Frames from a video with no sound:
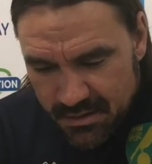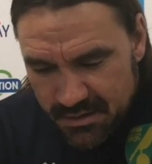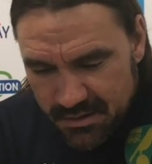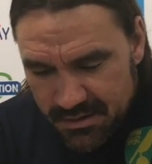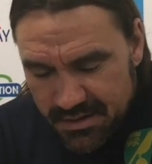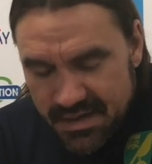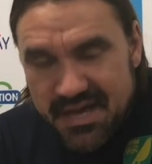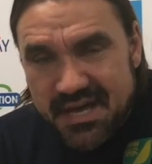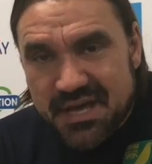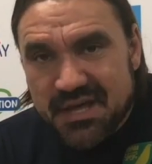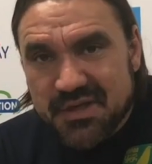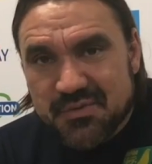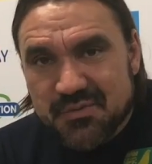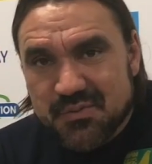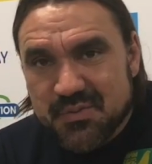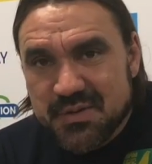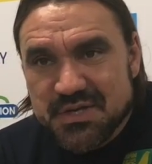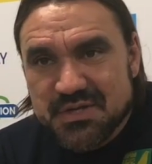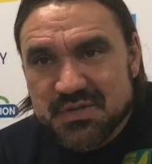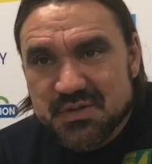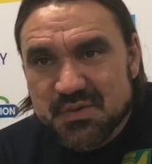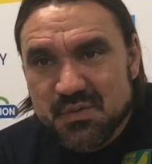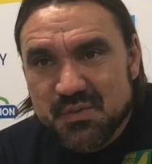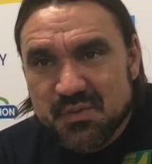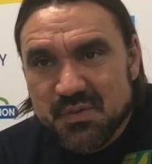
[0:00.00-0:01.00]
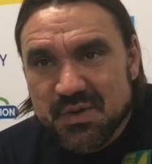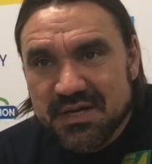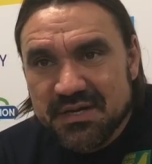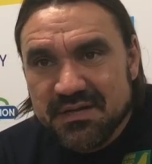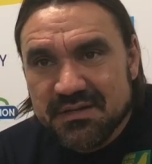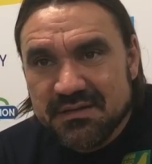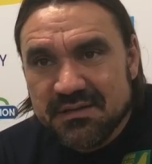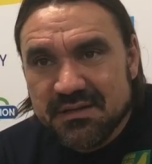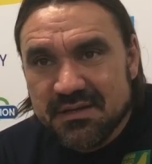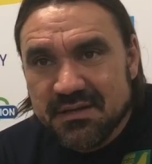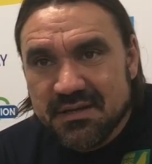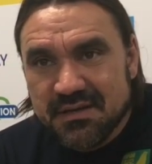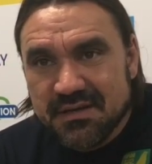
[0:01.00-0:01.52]
Yeah, 3-2
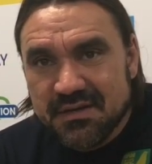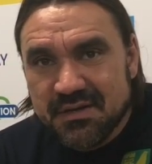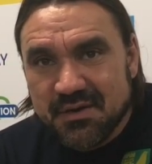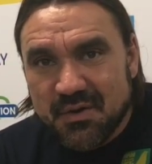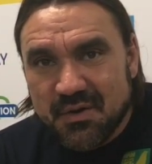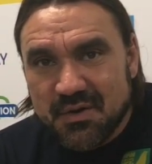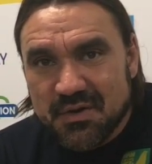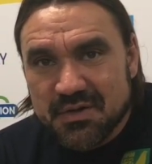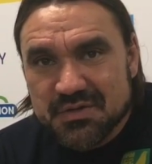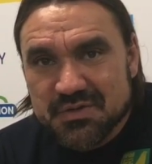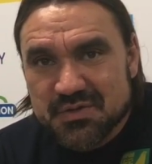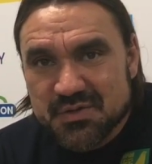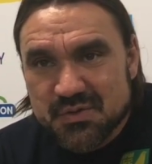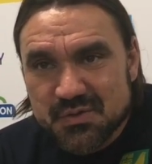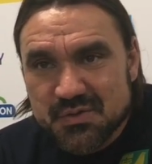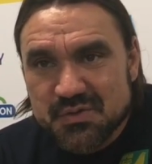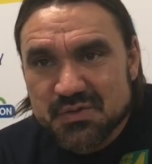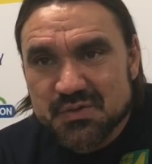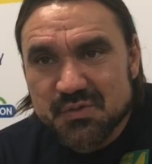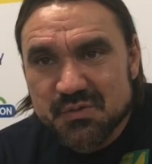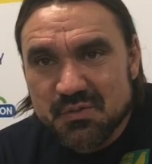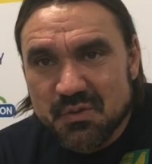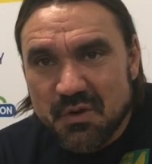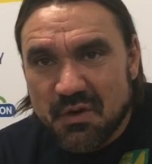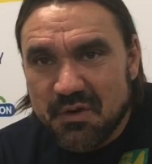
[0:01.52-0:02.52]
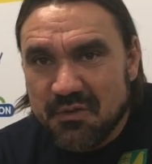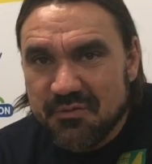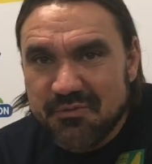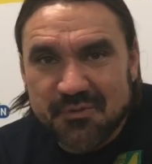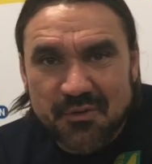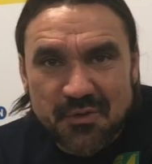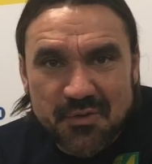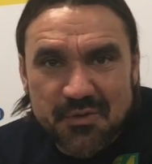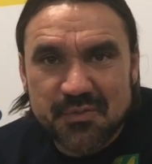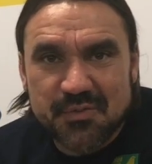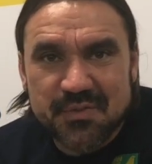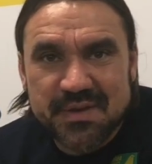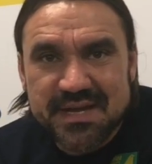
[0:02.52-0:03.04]
win or 2-2 or
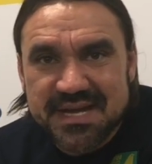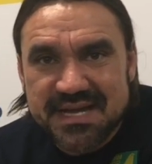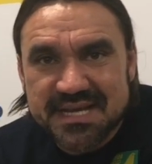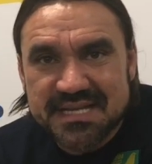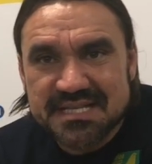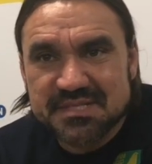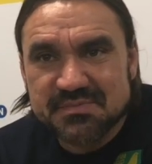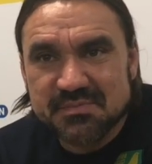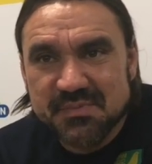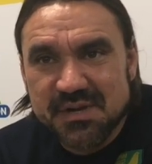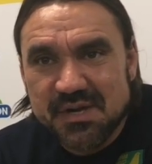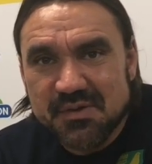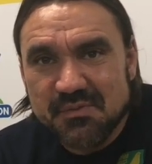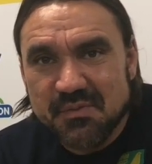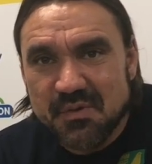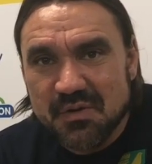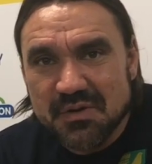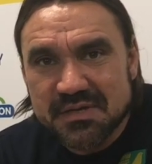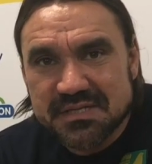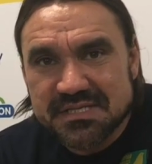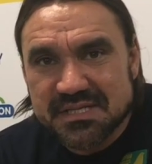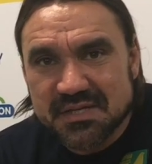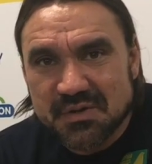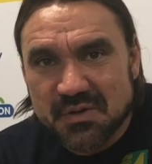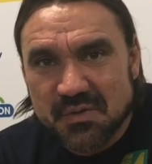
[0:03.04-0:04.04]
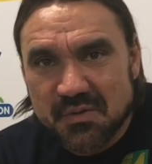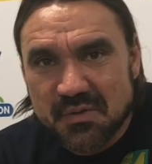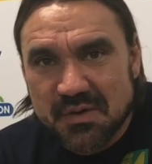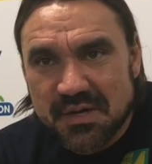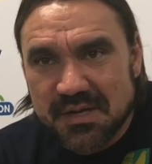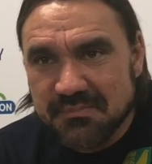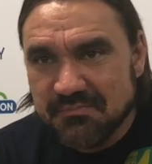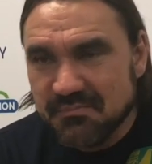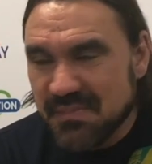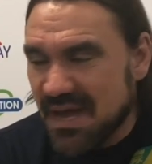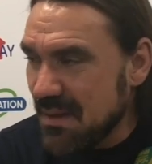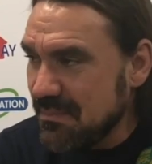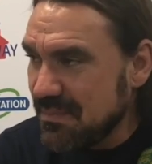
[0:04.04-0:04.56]
4-3 against Millwall.
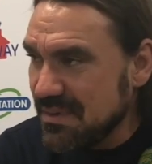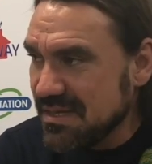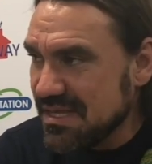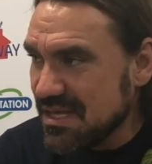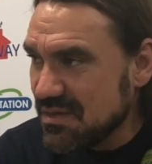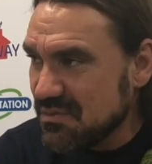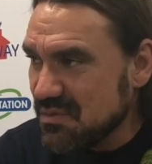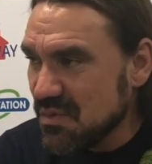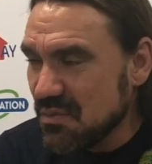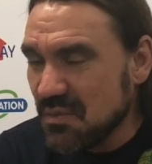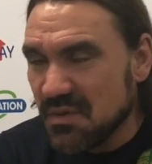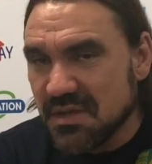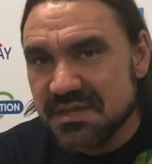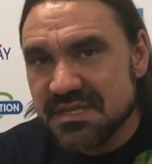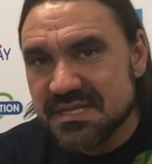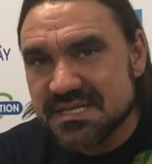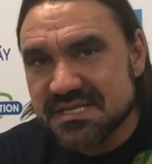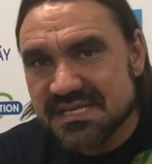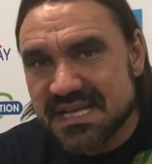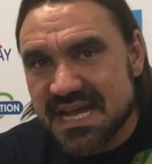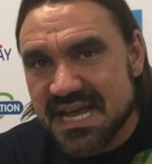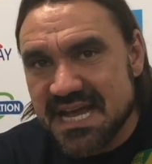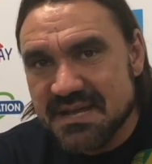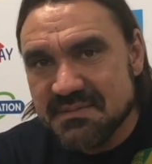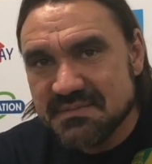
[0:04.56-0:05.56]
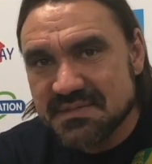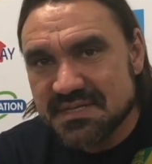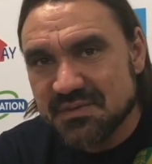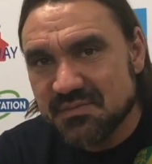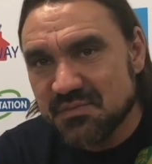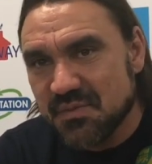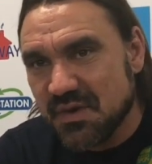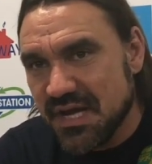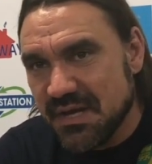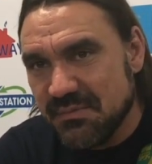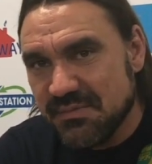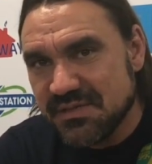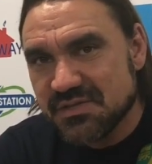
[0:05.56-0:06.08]
So happy that we won these games and
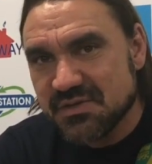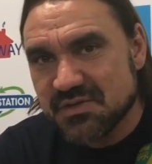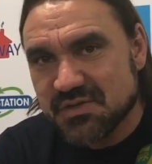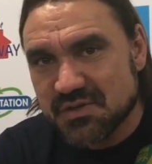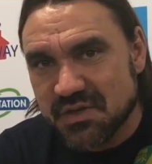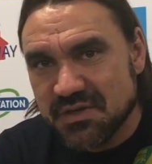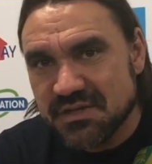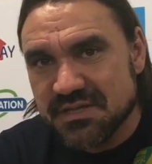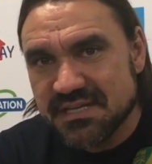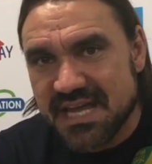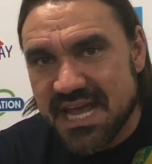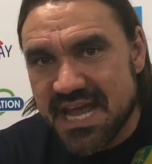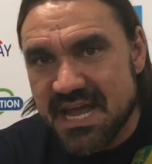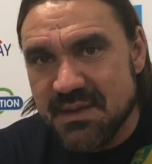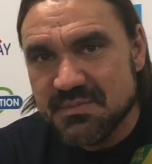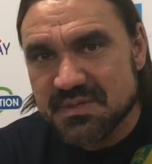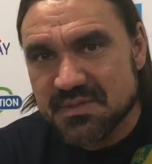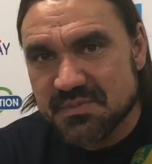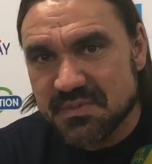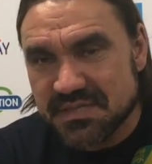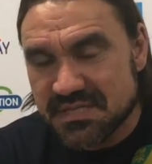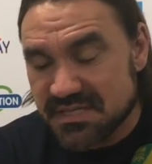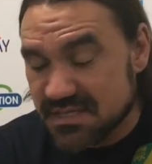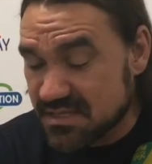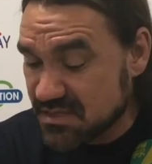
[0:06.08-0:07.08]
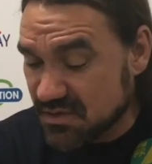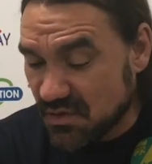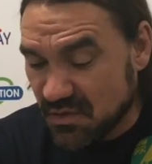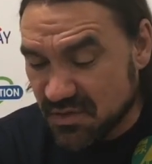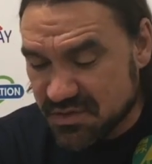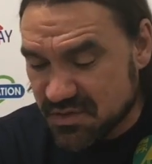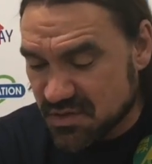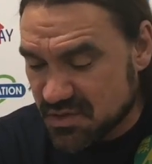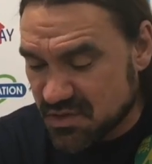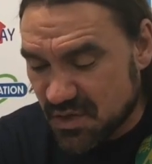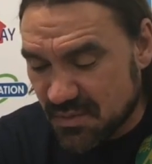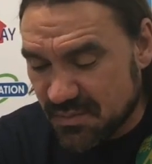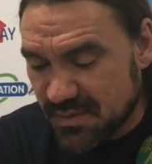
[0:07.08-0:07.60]
were able to turn the games. But it's
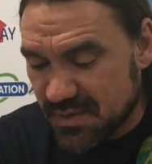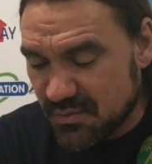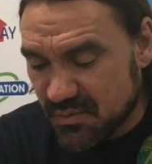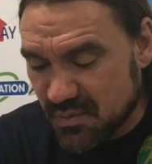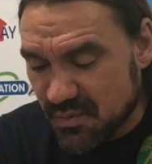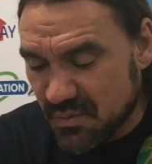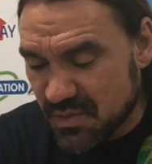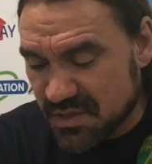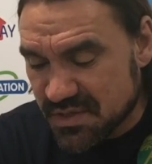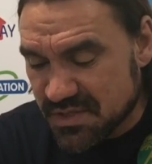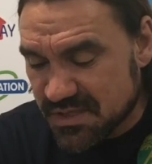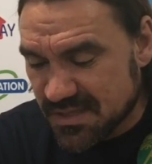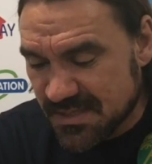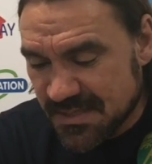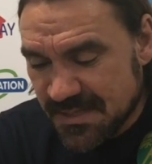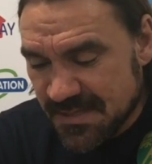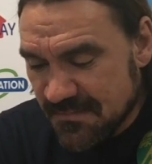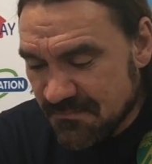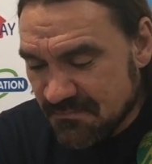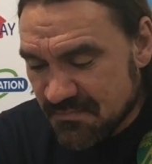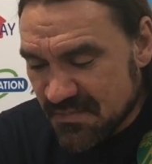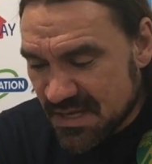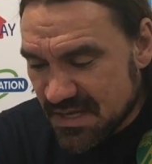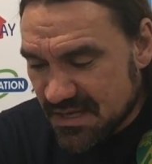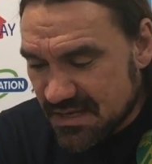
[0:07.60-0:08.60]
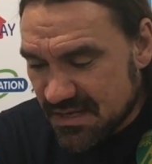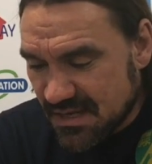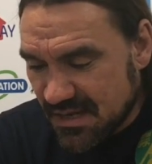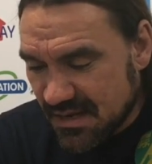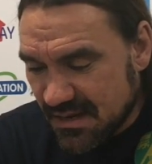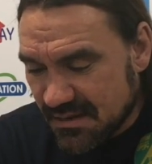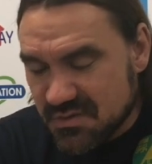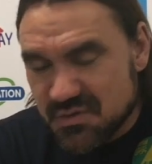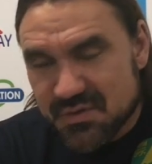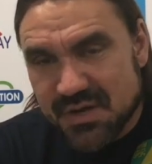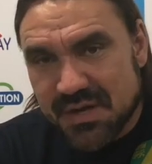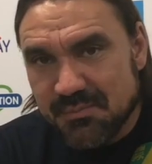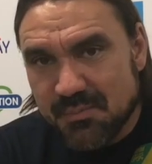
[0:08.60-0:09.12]
also a topic we want
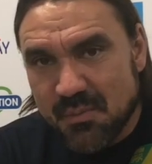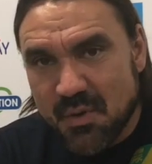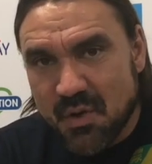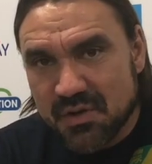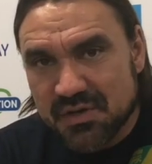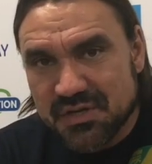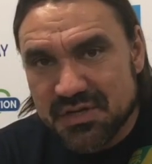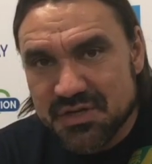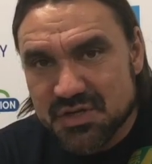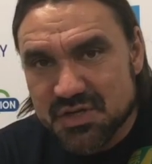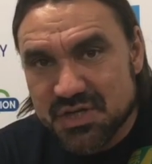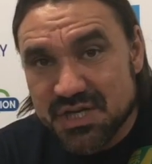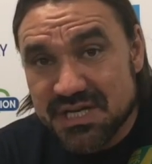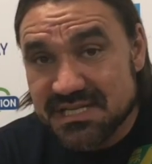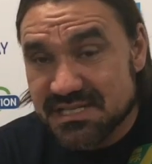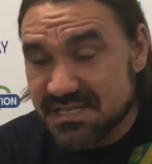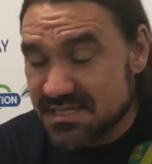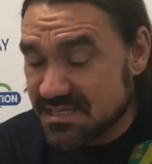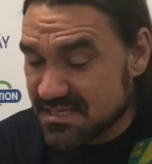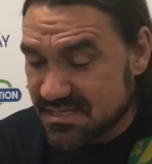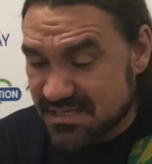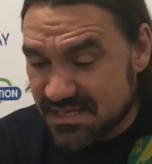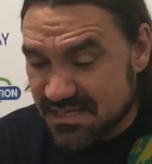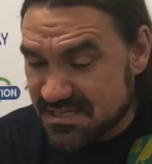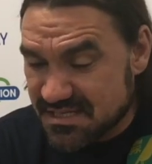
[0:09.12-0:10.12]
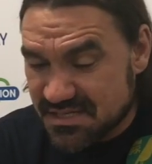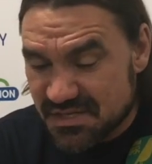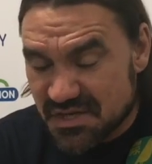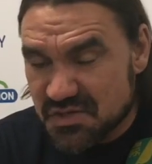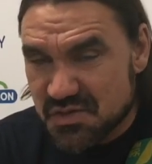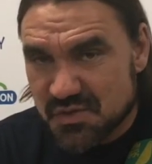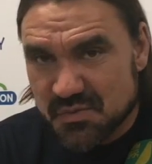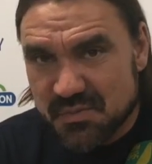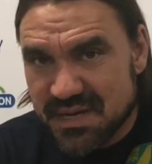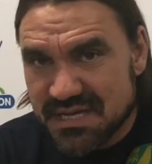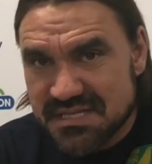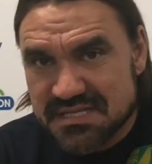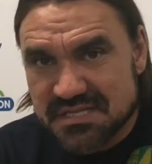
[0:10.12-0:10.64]
to add more clean sheets. It's not
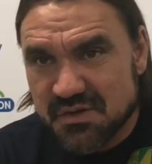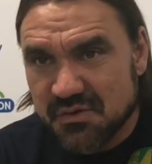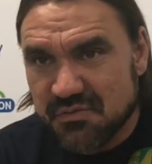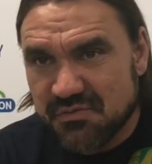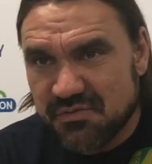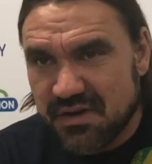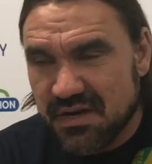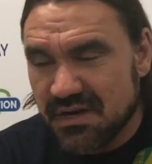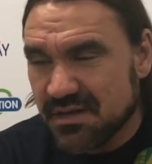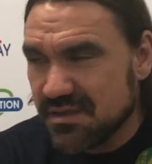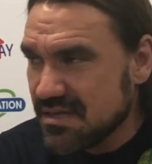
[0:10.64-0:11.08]
too bad so far.